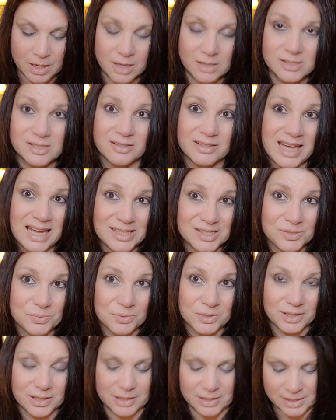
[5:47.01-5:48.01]
So that's
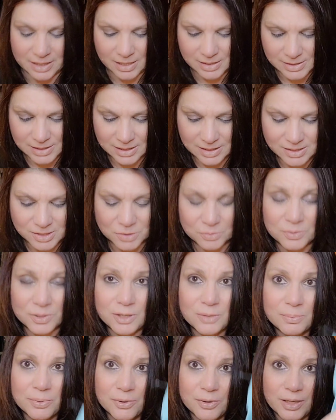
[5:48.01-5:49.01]
really nice. And it's a
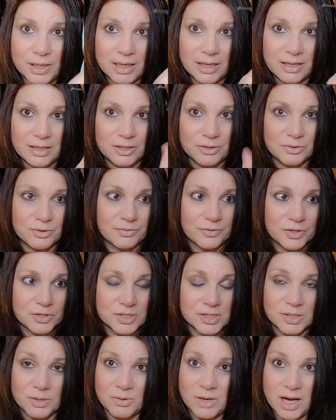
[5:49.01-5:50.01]
real pretty
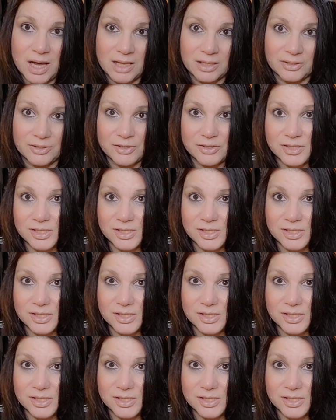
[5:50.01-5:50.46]
universal color.